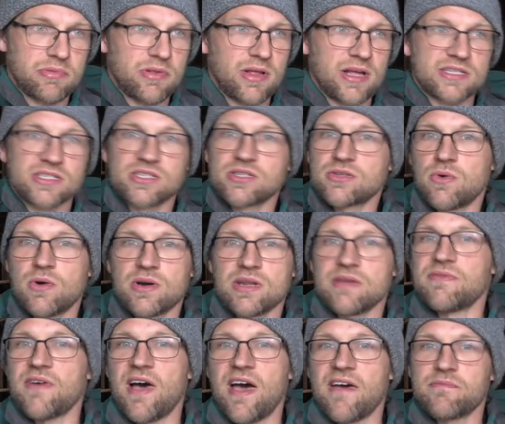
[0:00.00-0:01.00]
plus
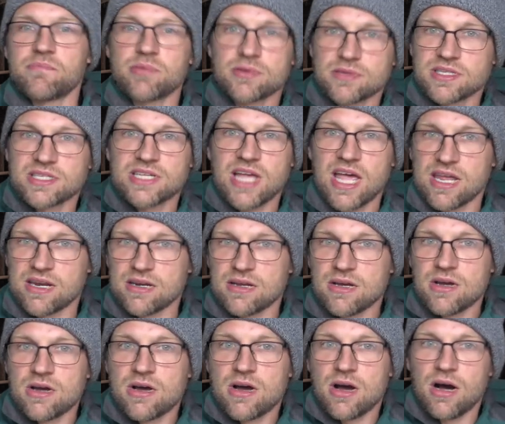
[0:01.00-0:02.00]
25%
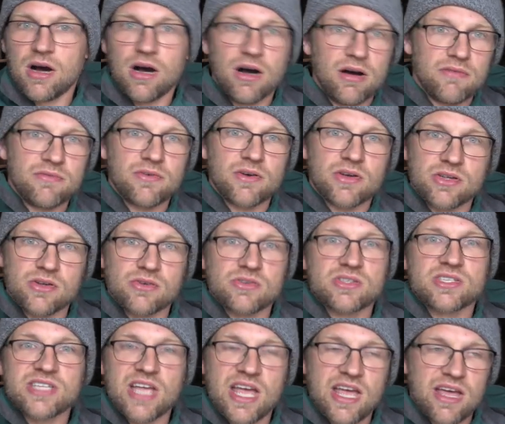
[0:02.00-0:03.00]
of your
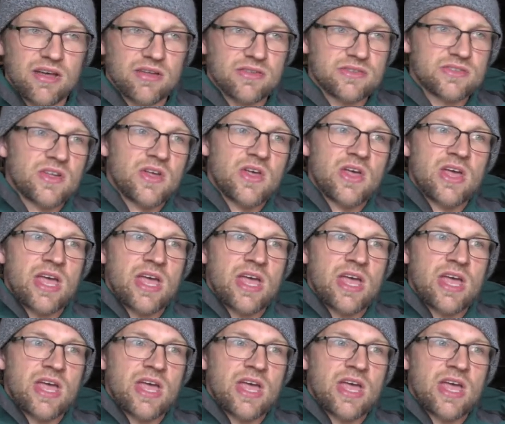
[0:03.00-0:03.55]
sales.